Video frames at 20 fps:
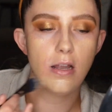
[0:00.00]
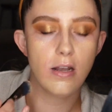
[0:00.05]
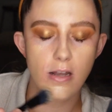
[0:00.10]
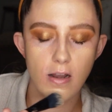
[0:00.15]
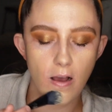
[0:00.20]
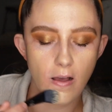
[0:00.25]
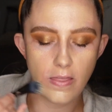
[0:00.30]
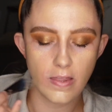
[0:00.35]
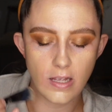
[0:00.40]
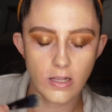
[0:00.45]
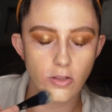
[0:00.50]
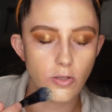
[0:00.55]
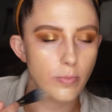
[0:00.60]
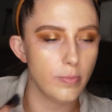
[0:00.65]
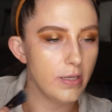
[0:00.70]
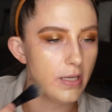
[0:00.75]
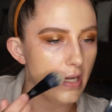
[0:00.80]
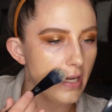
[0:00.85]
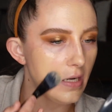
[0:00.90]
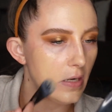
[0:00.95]
Not the
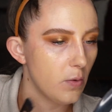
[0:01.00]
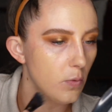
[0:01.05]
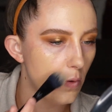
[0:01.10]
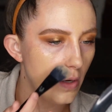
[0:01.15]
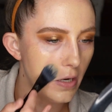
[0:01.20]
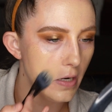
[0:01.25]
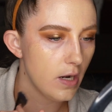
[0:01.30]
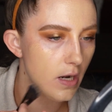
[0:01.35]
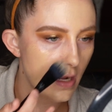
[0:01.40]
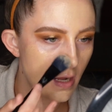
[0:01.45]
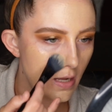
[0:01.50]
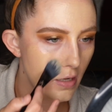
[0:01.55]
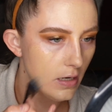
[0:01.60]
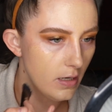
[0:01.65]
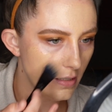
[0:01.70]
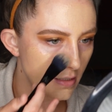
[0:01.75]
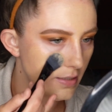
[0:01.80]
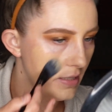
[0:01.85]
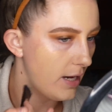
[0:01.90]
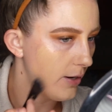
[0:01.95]
Illuminating one,
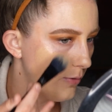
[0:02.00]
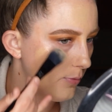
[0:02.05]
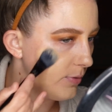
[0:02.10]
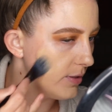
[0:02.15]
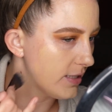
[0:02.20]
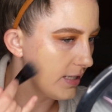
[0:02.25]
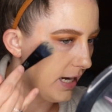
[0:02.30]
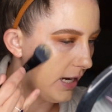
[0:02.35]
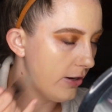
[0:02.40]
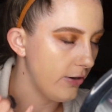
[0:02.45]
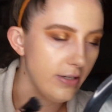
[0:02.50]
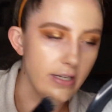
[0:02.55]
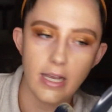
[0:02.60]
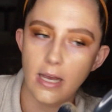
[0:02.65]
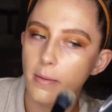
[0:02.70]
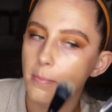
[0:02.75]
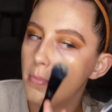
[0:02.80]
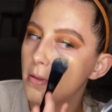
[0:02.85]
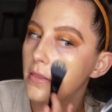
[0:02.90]
because that one wasn't out yet,